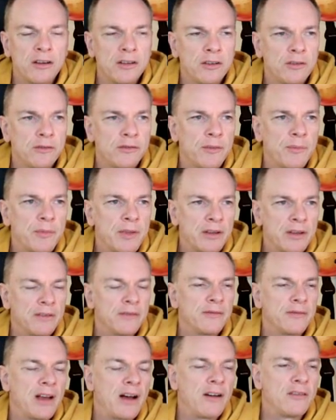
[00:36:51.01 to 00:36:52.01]
You know, from the
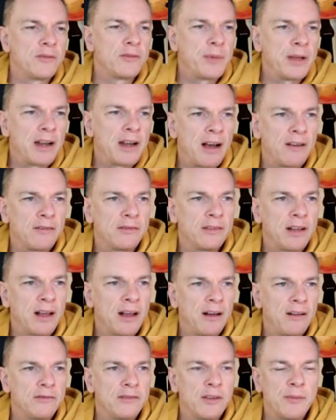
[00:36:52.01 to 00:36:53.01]
alphabet,
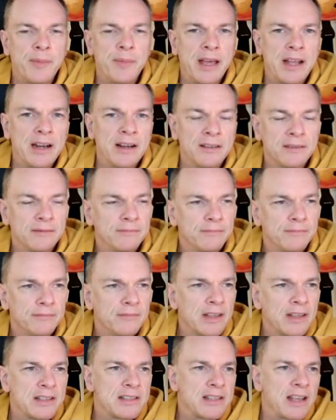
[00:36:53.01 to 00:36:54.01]
alpha beta,
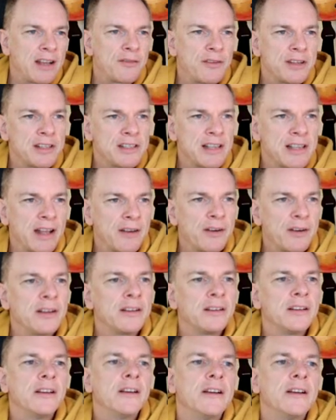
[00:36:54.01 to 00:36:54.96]
etc., etc.